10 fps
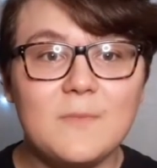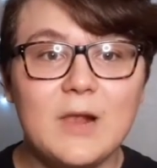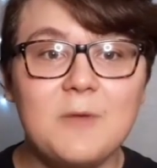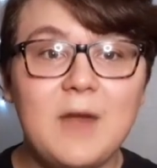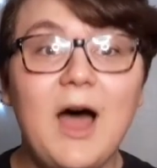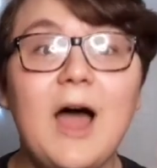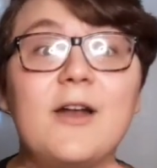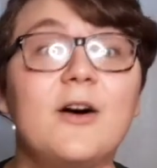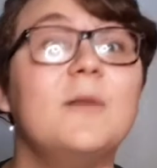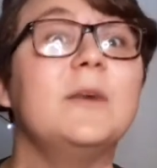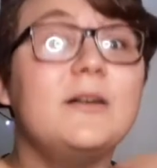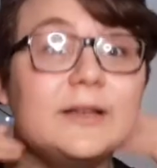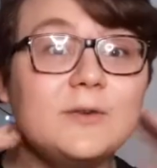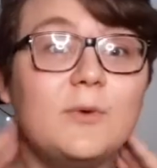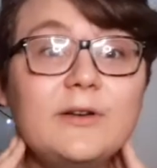I'm not. I know I'm not
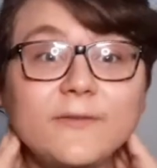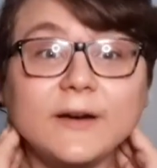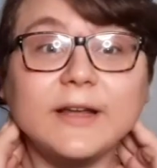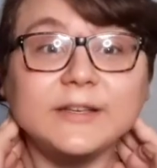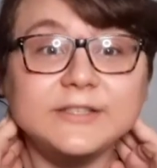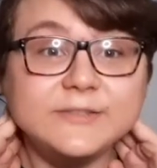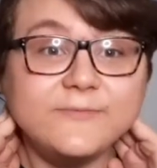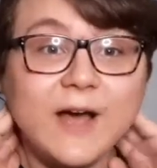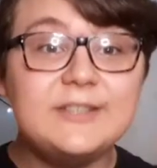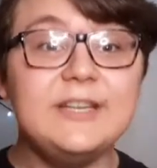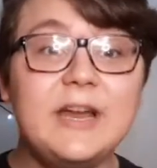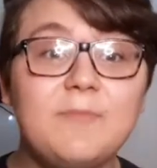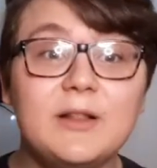like one to fucking fat shame,